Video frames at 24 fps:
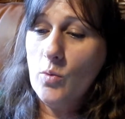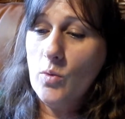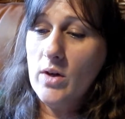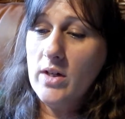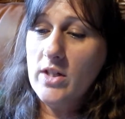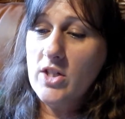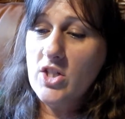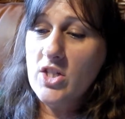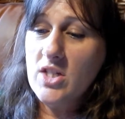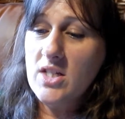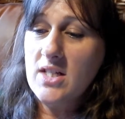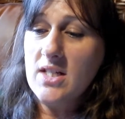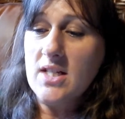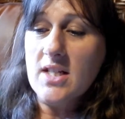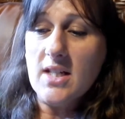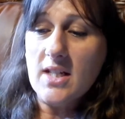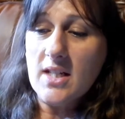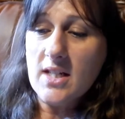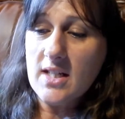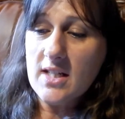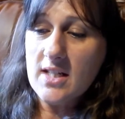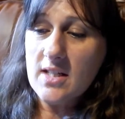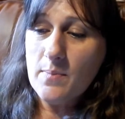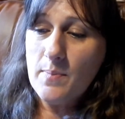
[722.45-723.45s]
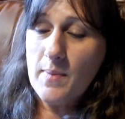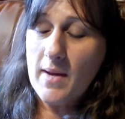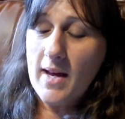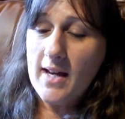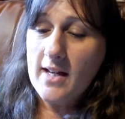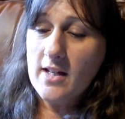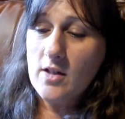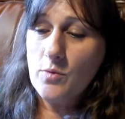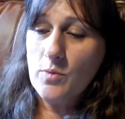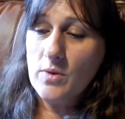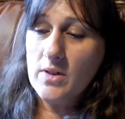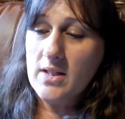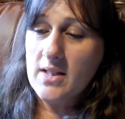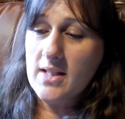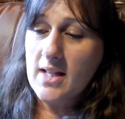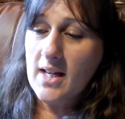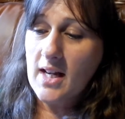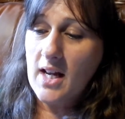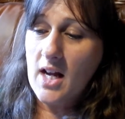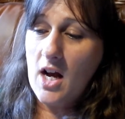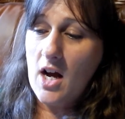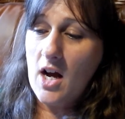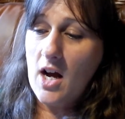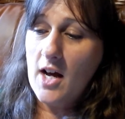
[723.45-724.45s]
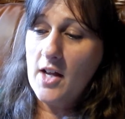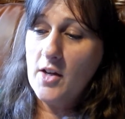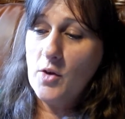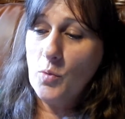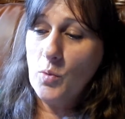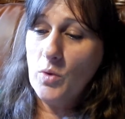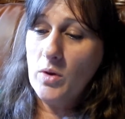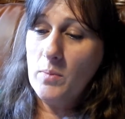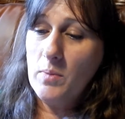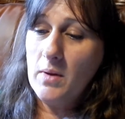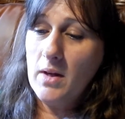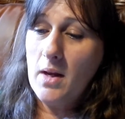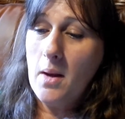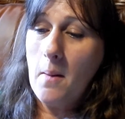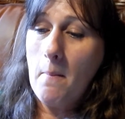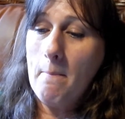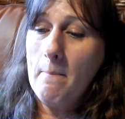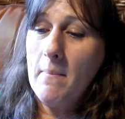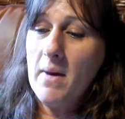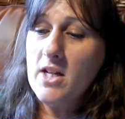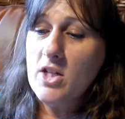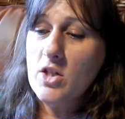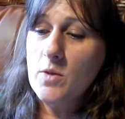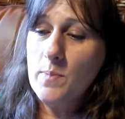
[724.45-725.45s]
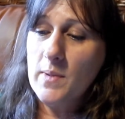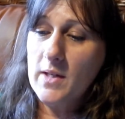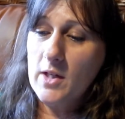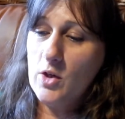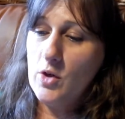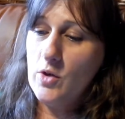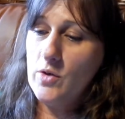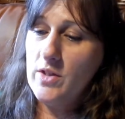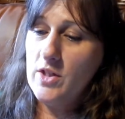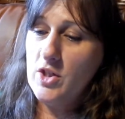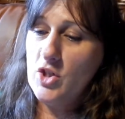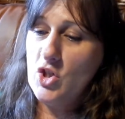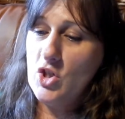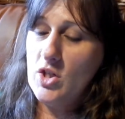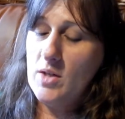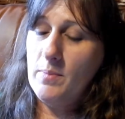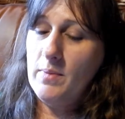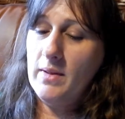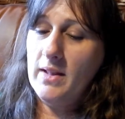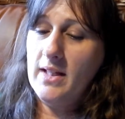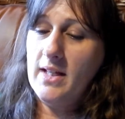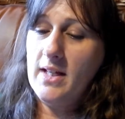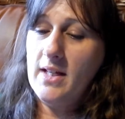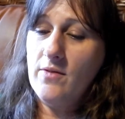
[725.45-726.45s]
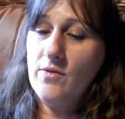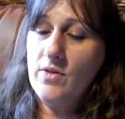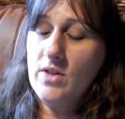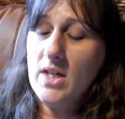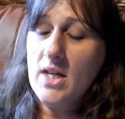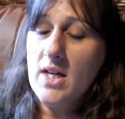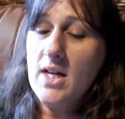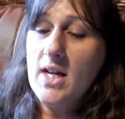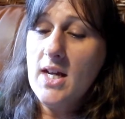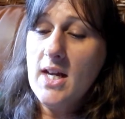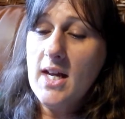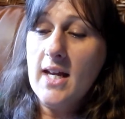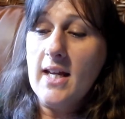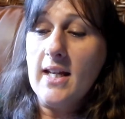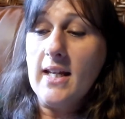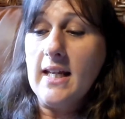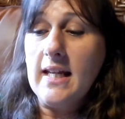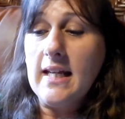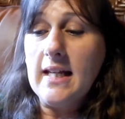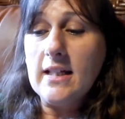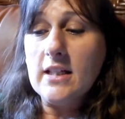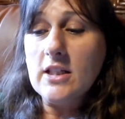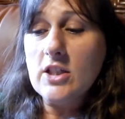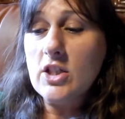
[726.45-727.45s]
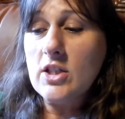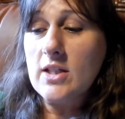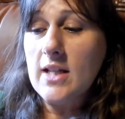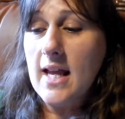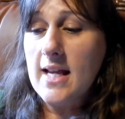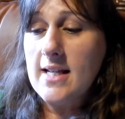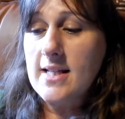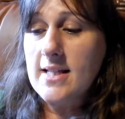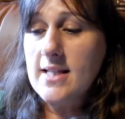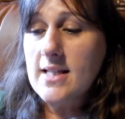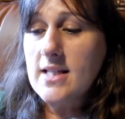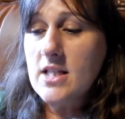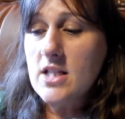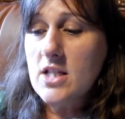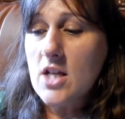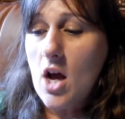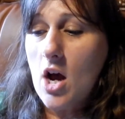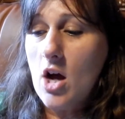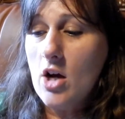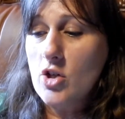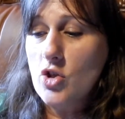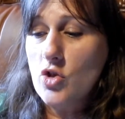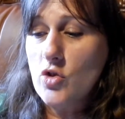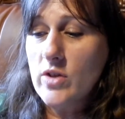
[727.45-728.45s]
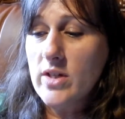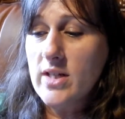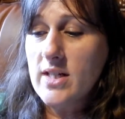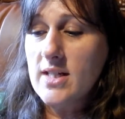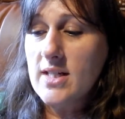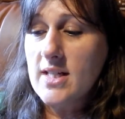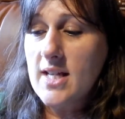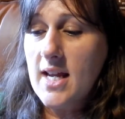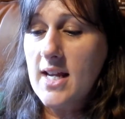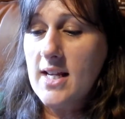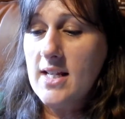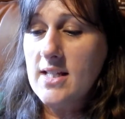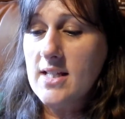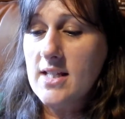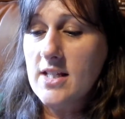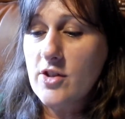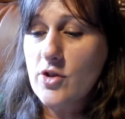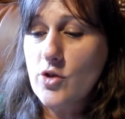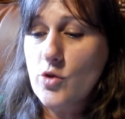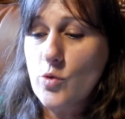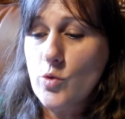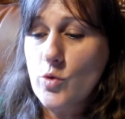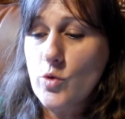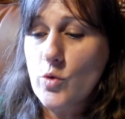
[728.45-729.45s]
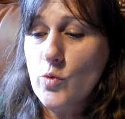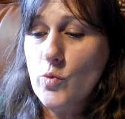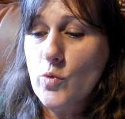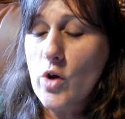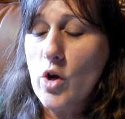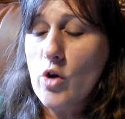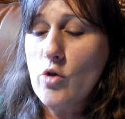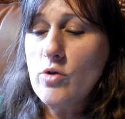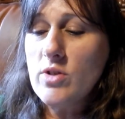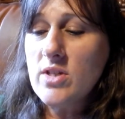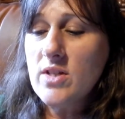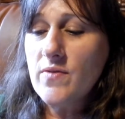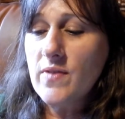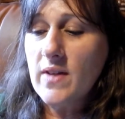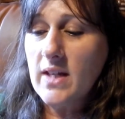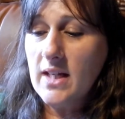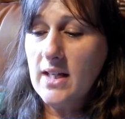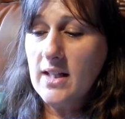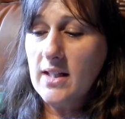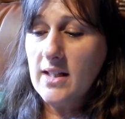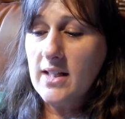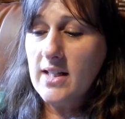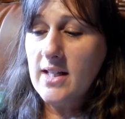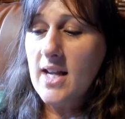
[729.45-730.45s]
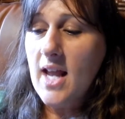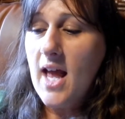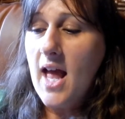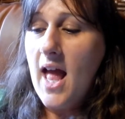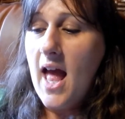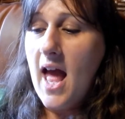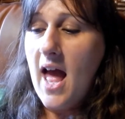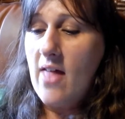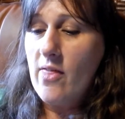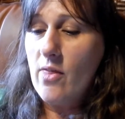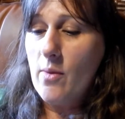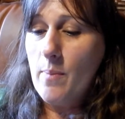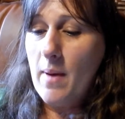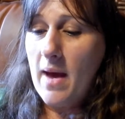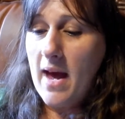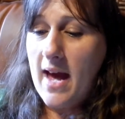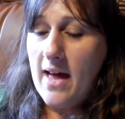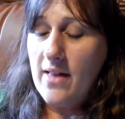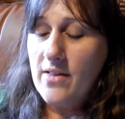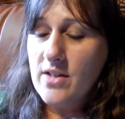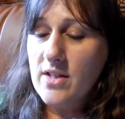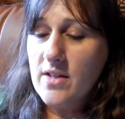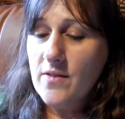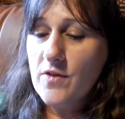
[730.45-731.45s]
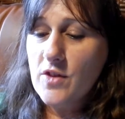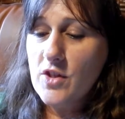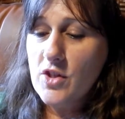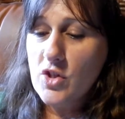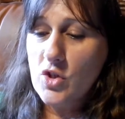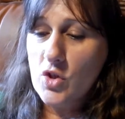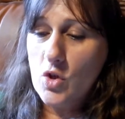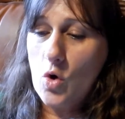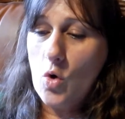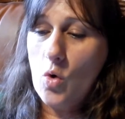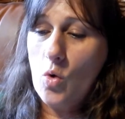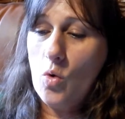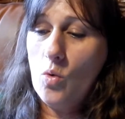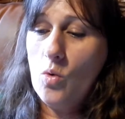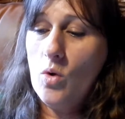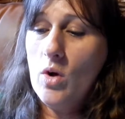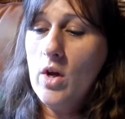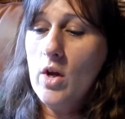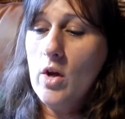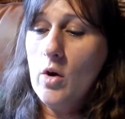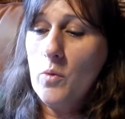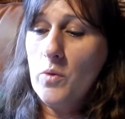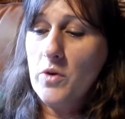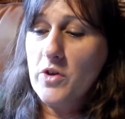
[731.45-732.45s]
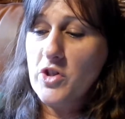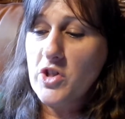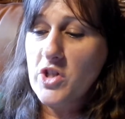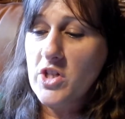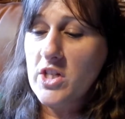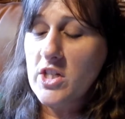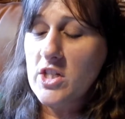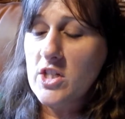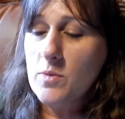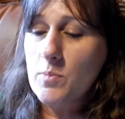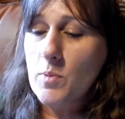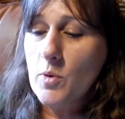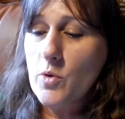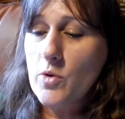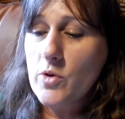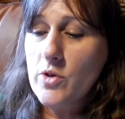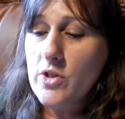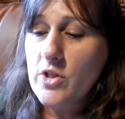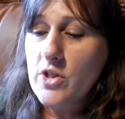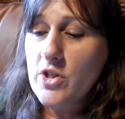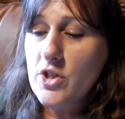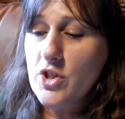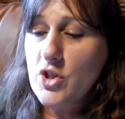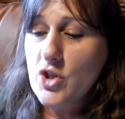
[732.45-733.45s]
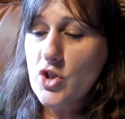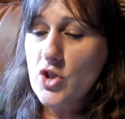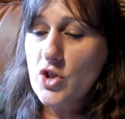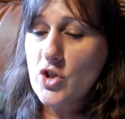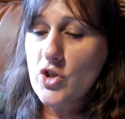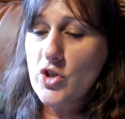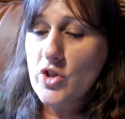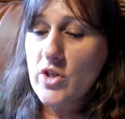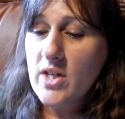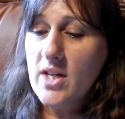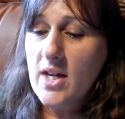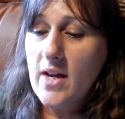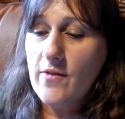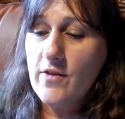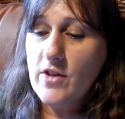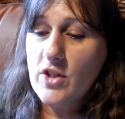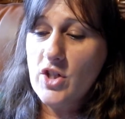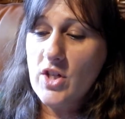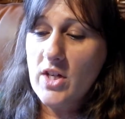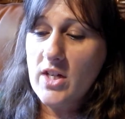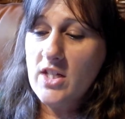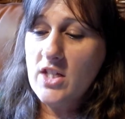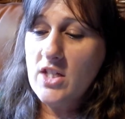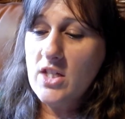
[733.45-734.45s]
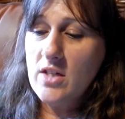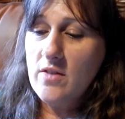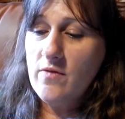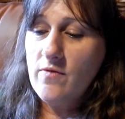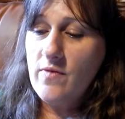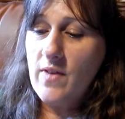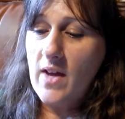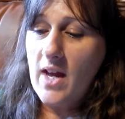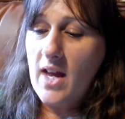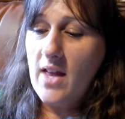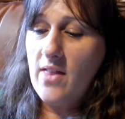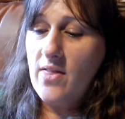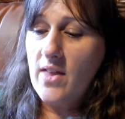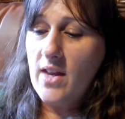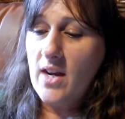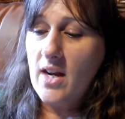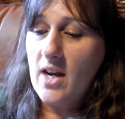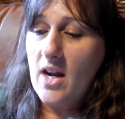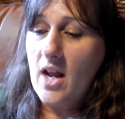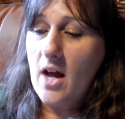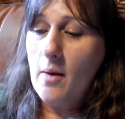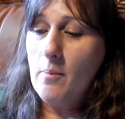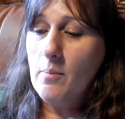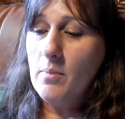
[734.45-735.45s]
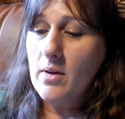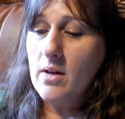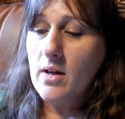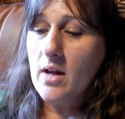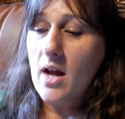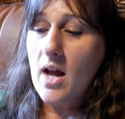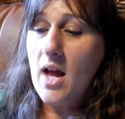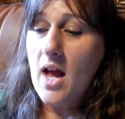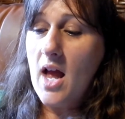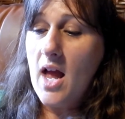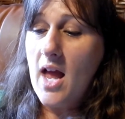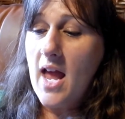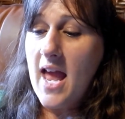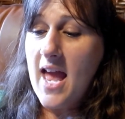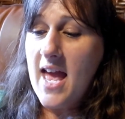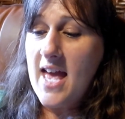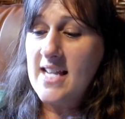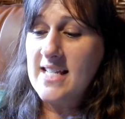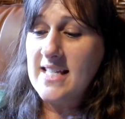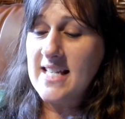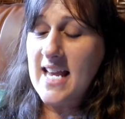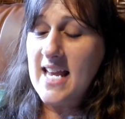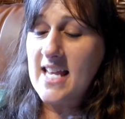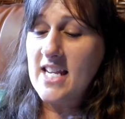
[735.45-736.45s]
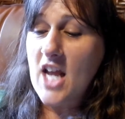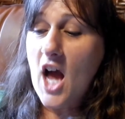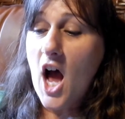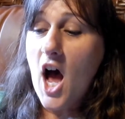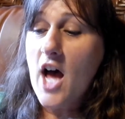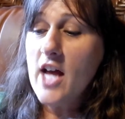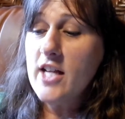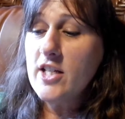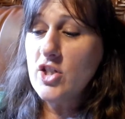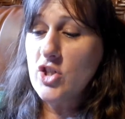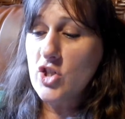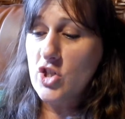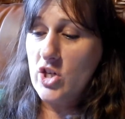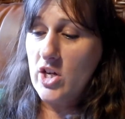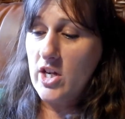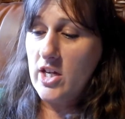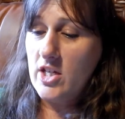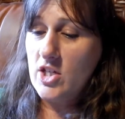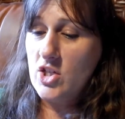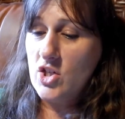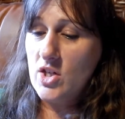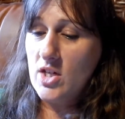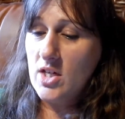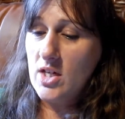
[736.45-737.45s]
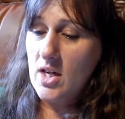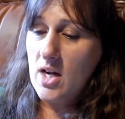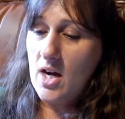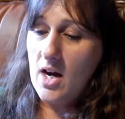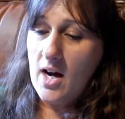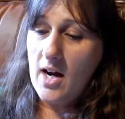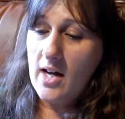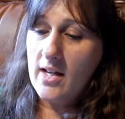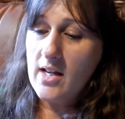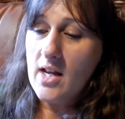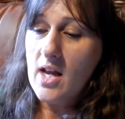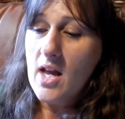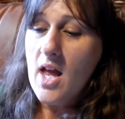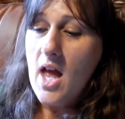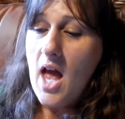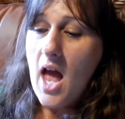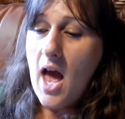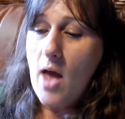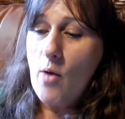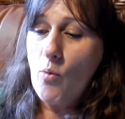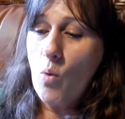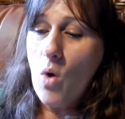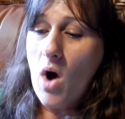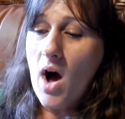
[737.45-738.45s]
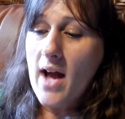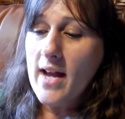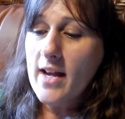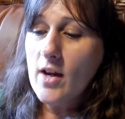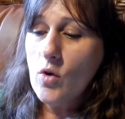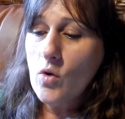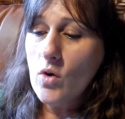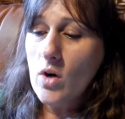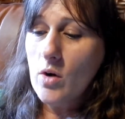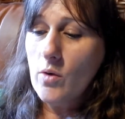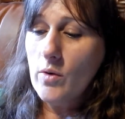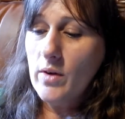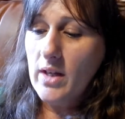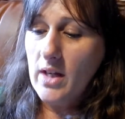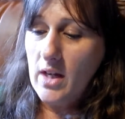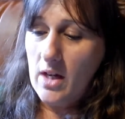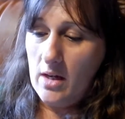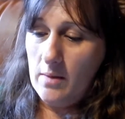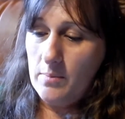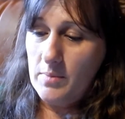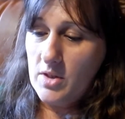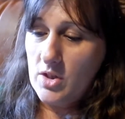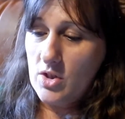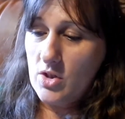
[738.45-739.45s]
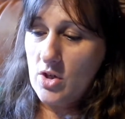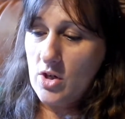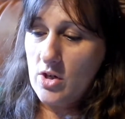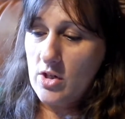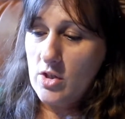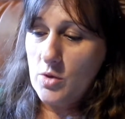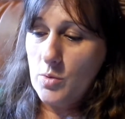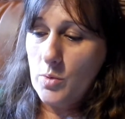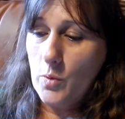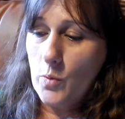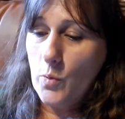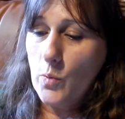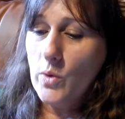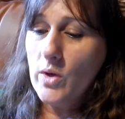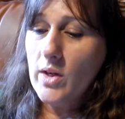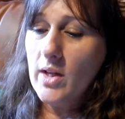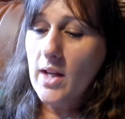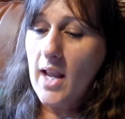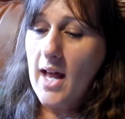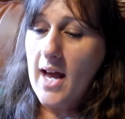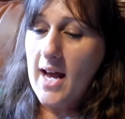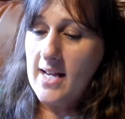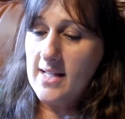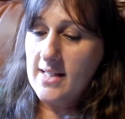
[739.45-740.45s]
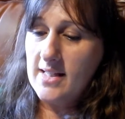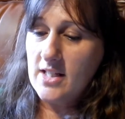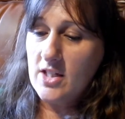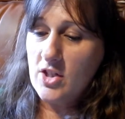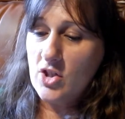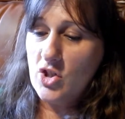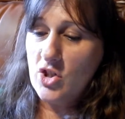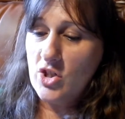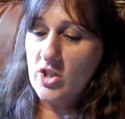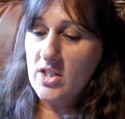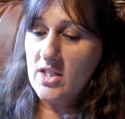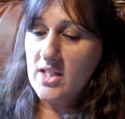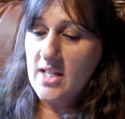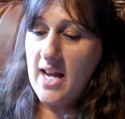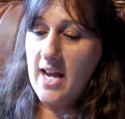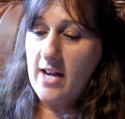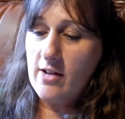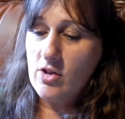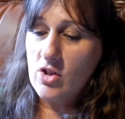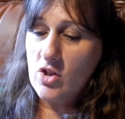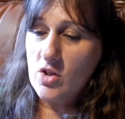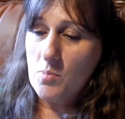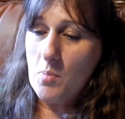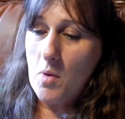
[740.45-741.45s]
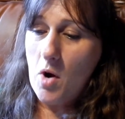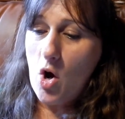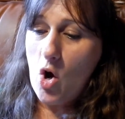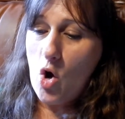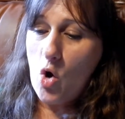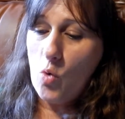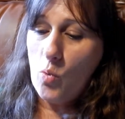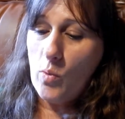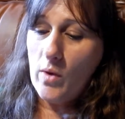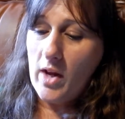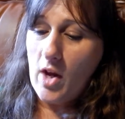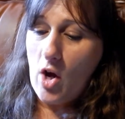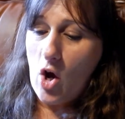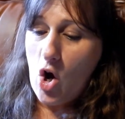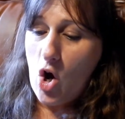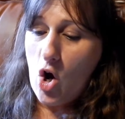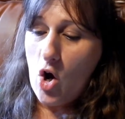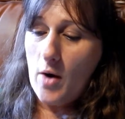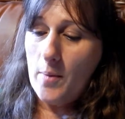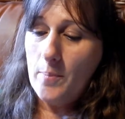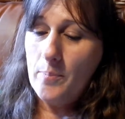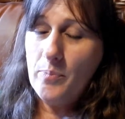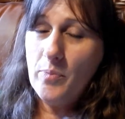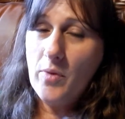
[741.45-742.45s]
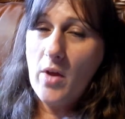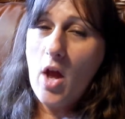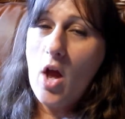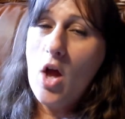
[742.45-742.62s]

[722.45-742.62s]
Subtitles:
What she didn't expect was that God would be much bigger than she believed. In English Lessons, Andrea takes us through the roads of England and the paths of the soul, where she explores the journey of a changing faith and an unchanging God, and why growing up starts with realizing just how small we are.